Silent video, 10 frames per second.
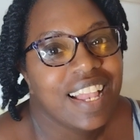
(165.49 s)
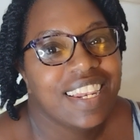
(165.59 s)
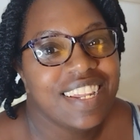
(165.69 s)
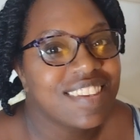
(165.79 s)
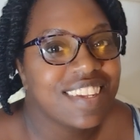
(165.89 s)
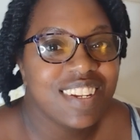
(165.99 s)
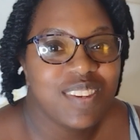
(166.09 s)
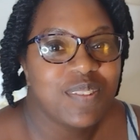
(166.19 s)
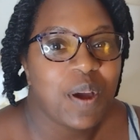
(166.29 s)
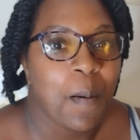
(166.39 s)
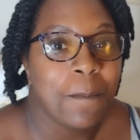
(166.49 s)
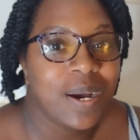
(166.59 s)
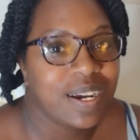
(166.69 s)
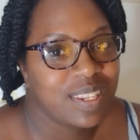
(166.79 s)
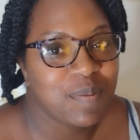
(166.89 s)
let's get to the
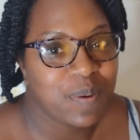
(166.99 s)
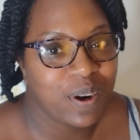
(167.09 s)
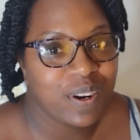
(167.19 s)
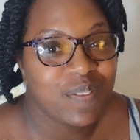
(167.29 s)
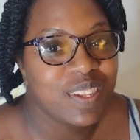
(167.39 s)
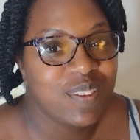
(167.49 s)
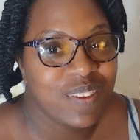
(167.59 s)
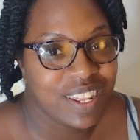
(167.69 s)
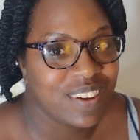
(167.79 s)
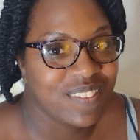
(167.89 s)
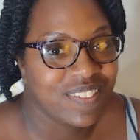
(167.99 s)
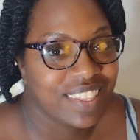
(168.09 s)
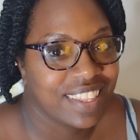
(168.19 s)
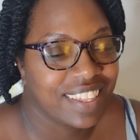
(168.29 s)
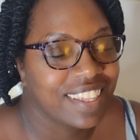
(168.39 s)
unboxing part of this video.
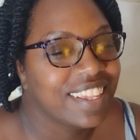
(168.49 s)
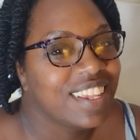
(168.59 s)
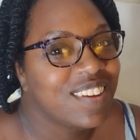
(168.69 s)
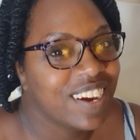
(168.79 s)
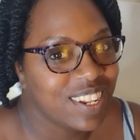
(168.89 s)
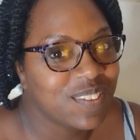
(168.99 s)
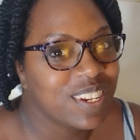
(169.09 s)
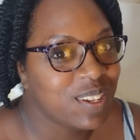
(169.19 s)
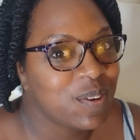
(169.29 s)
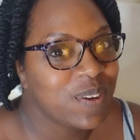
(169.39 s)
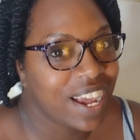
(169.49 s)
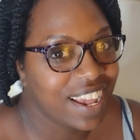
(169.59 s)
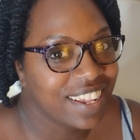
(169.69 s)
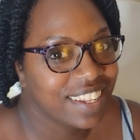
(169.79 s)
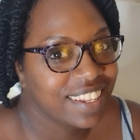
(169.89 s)
You guys want to see what we got?